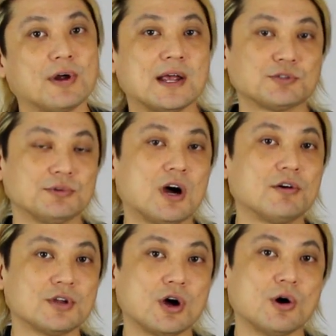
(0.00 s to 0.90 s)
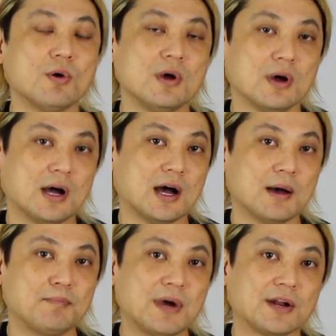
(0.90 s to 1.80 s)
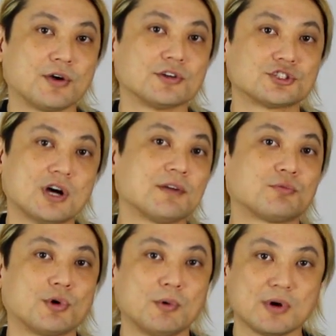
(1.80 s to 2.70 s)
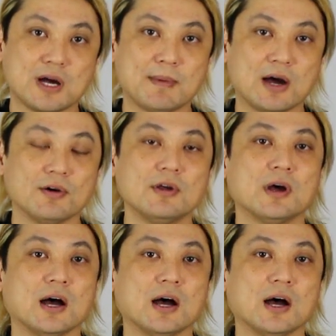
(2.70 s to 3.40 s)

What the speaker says: And as we all know, better software will come out